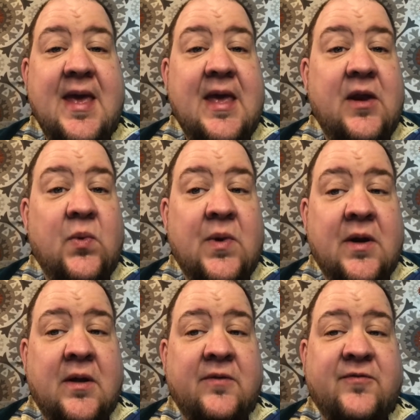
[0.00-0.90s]
In a
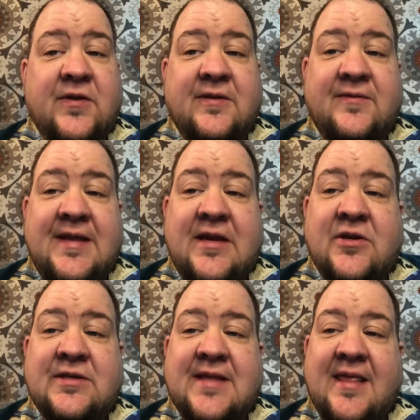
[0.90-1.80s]
world full of
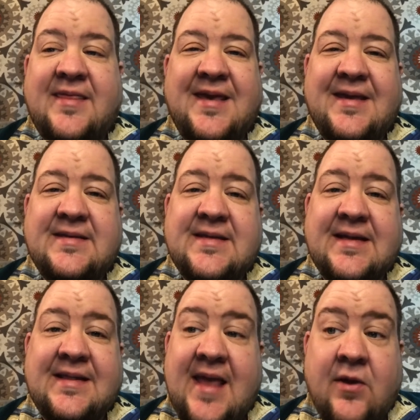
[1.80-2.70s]
leaders that think
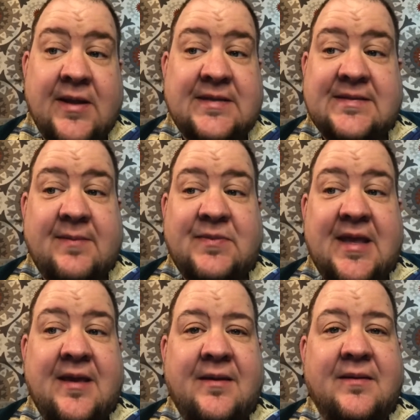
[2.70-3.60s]
declaring
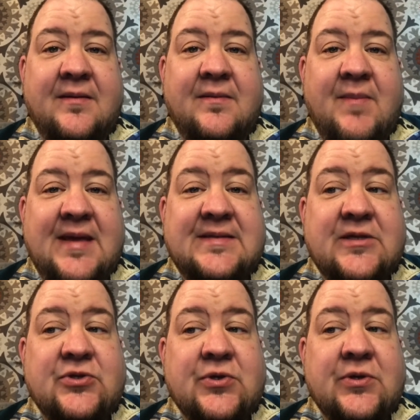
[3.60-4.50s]
something makes
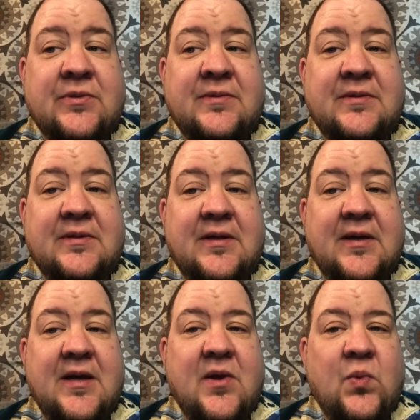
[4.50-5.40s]
it true,
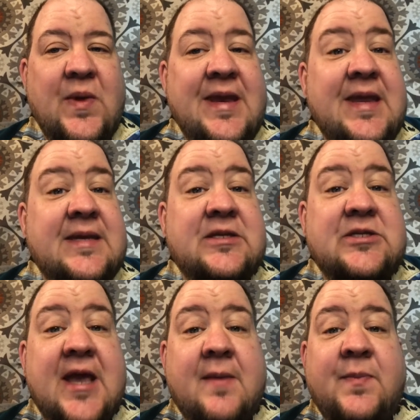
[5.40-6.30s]
we need to
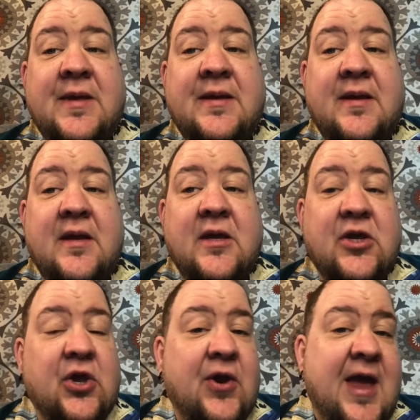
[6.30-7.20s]
champion
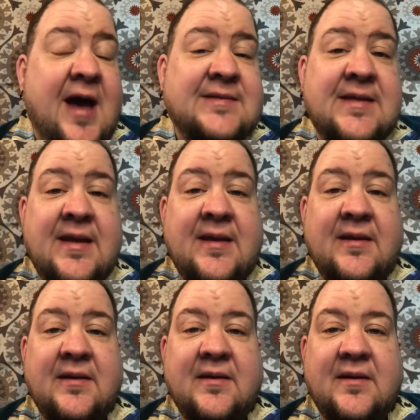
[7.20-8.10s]
curiosity,
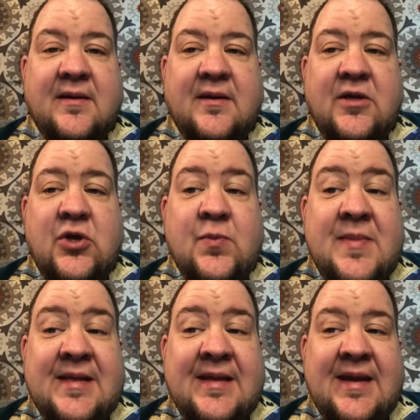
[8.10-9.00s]

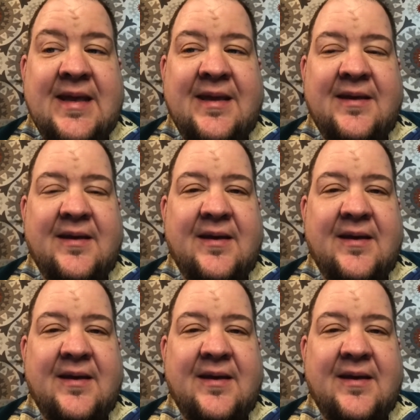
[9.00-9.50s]
humility,